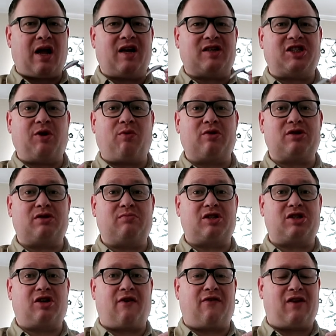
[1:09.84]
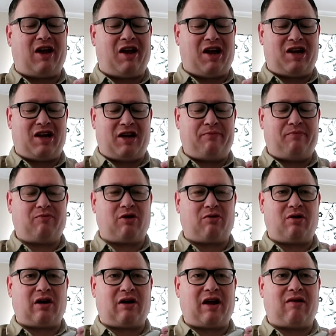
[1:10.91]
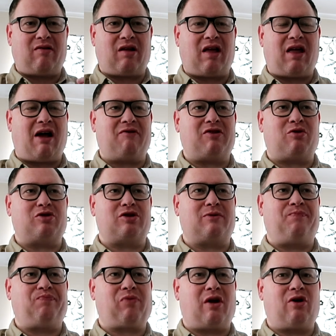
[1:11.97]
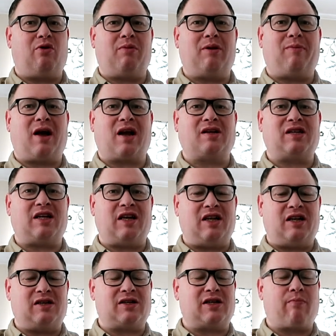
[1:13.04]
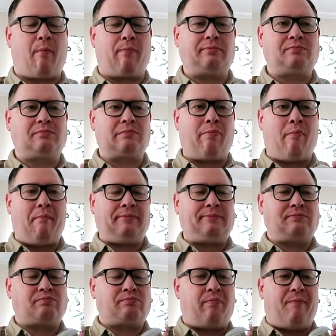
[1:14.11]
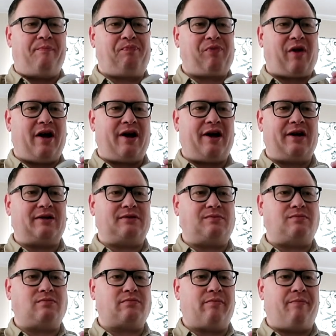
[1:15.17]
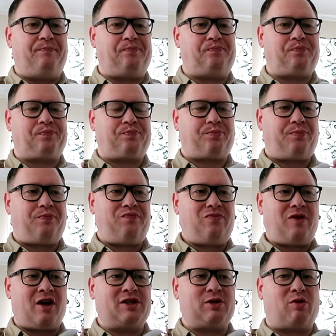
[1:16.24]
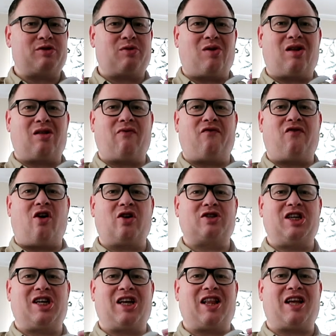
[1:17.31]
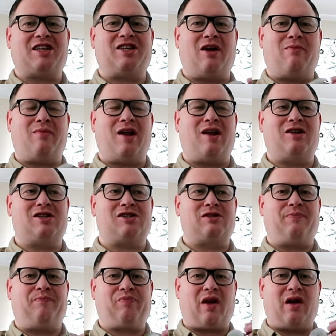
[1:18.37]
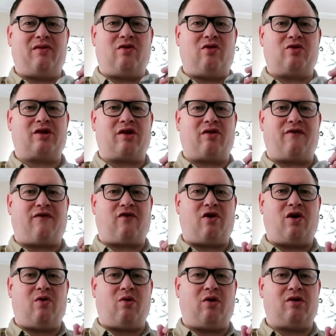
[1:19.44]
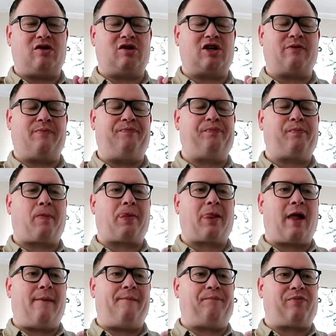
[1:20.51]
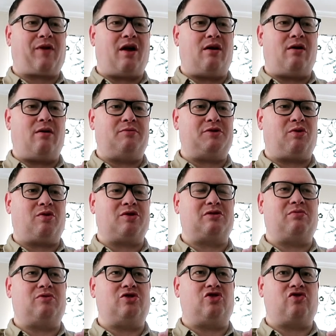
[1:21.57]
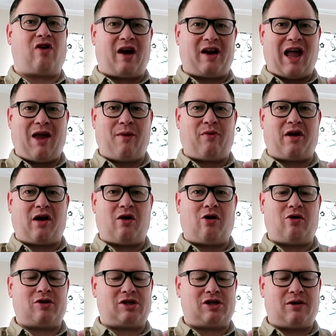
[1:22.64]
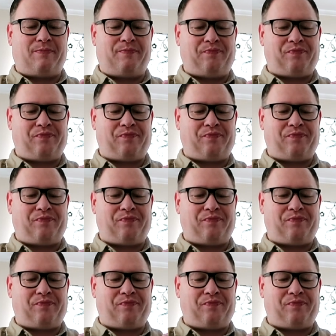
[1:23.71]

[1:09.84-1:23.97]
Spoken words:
And she wants some stuff taken in. So I'm going to get something like that. A couple of magazines. She wants some boxes of Glacier mints. And also the fruit ones. She wants some dried apricots.